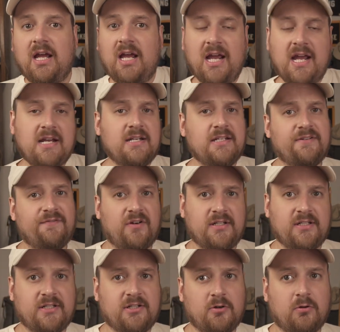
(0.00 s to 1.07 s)
and as
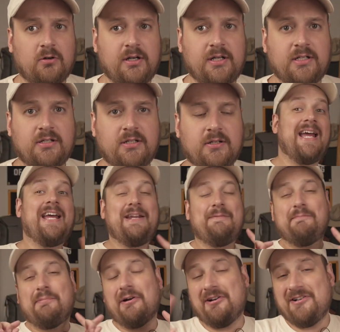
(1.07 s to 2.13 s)
fun stories. And
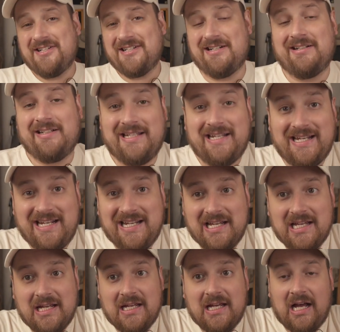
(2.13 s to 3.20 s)
personally,
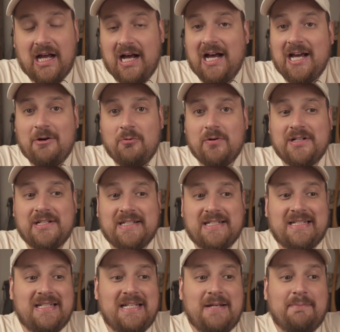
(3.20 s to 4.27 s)
I wouldn't
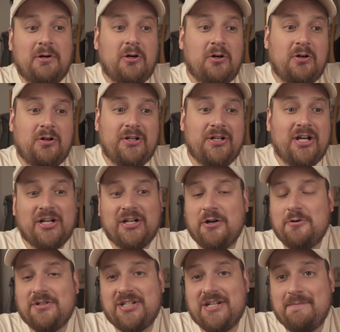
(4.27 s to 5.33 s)
sleep on A
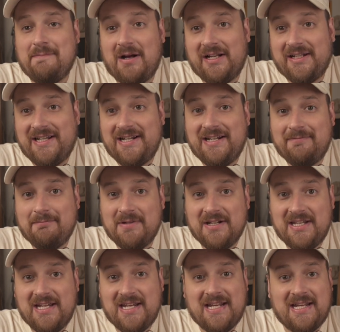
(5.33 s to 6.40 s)
Ghost in Molly
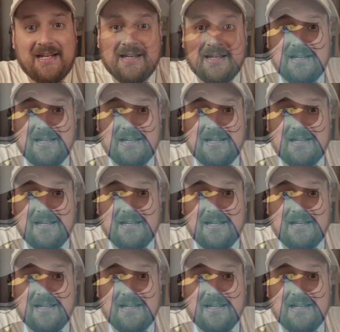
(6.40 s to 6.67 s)
McGee.